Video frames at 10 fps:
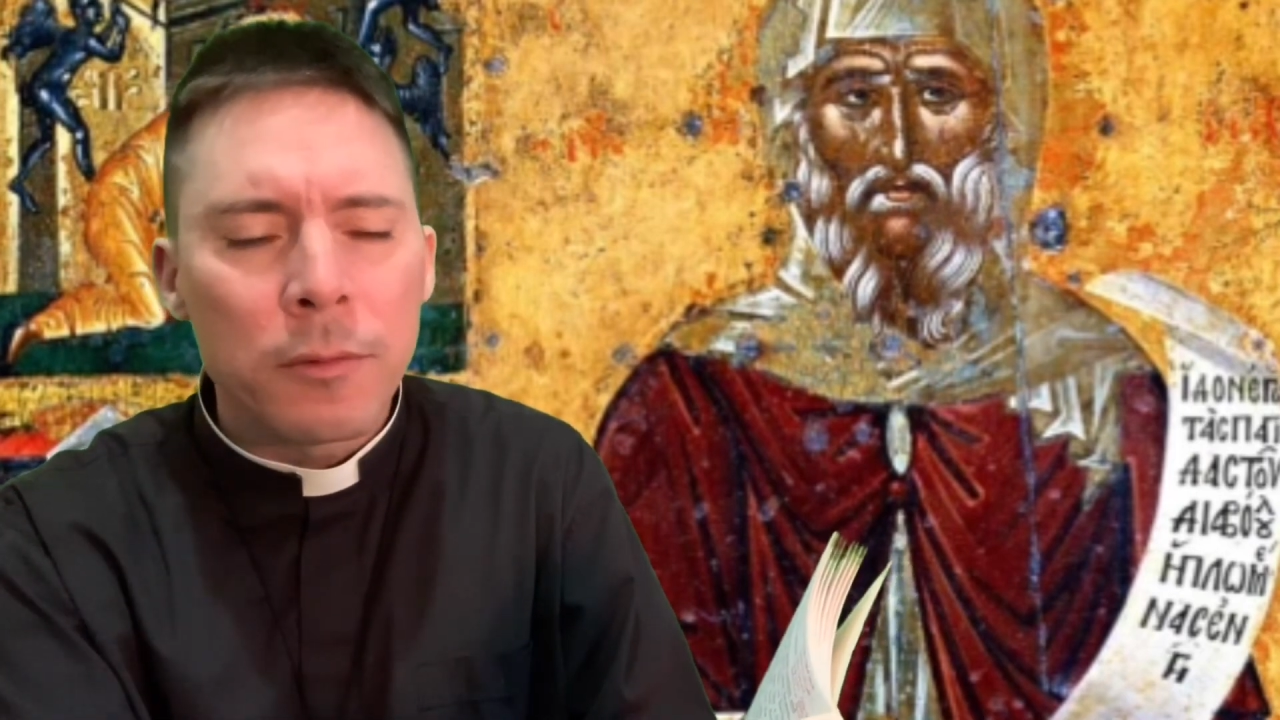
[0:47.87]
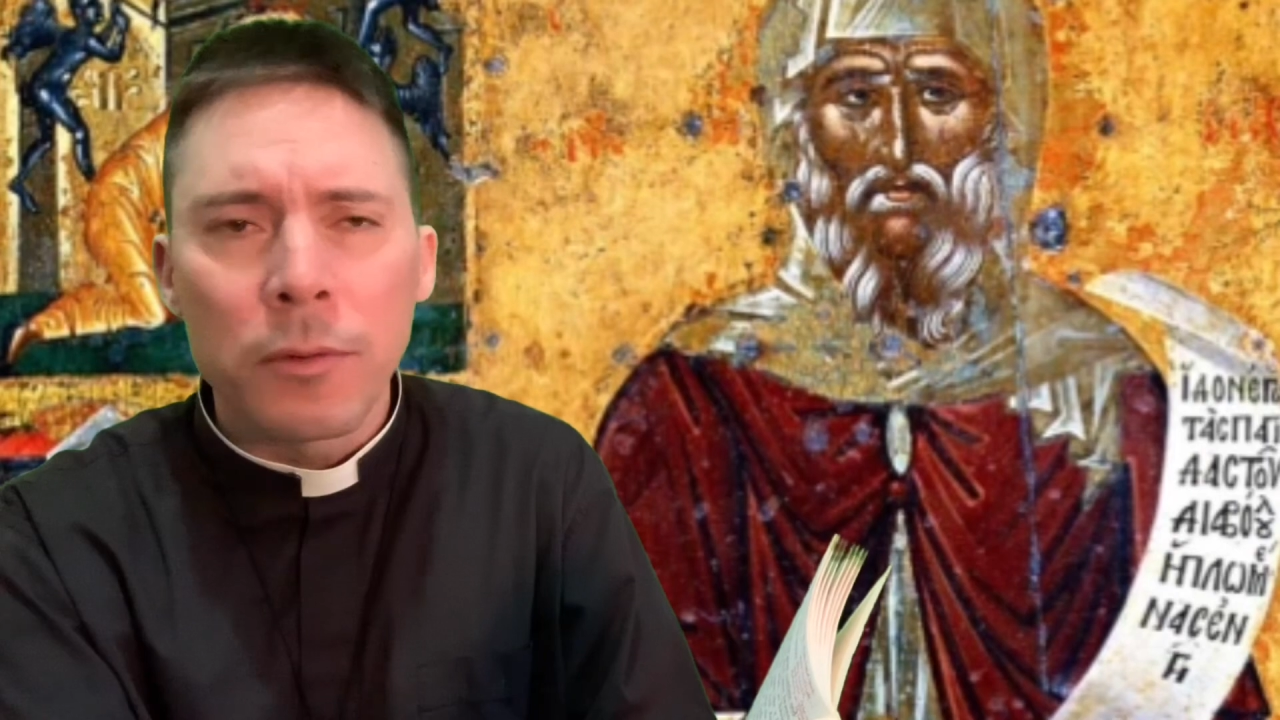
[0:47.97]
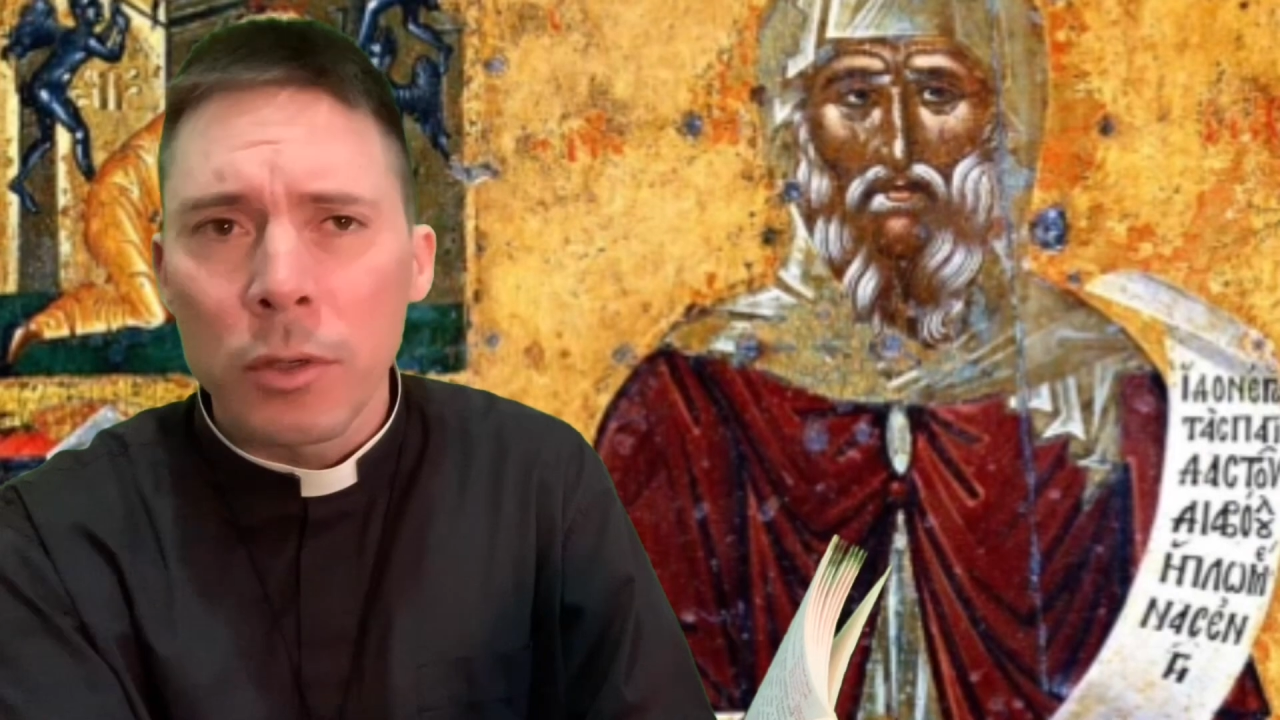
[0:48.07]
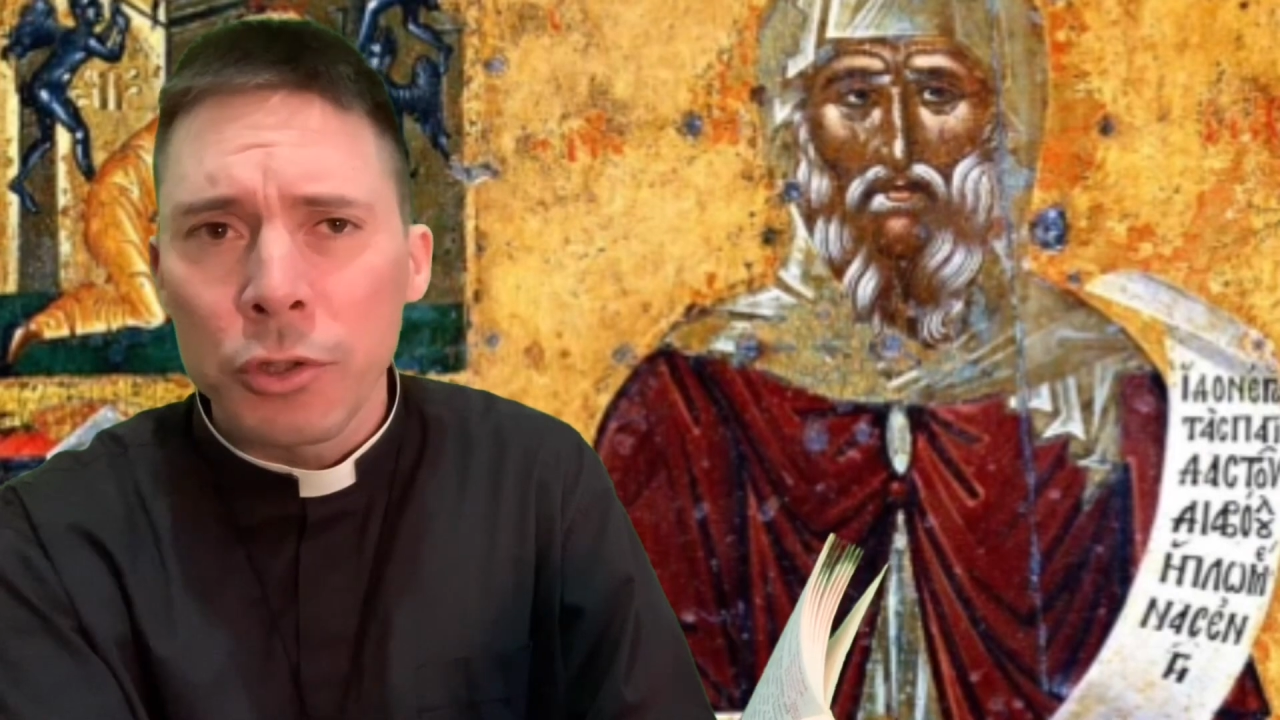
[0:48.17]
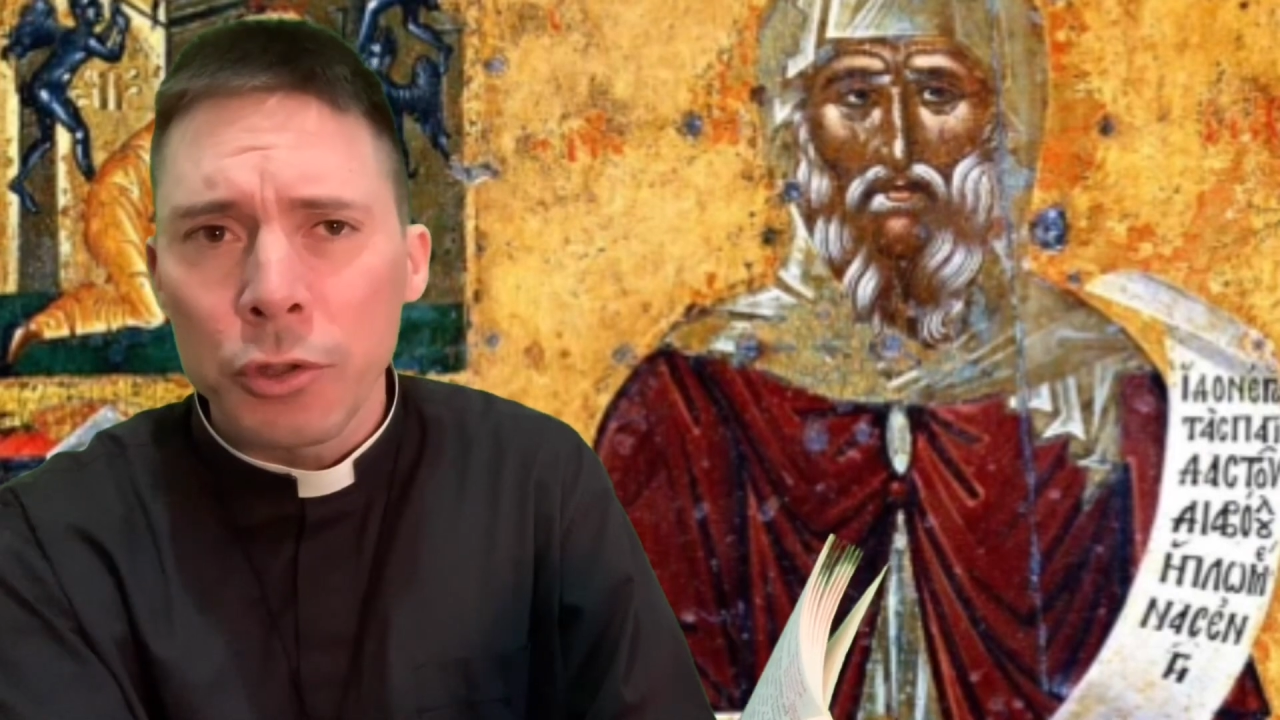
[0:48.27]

virtue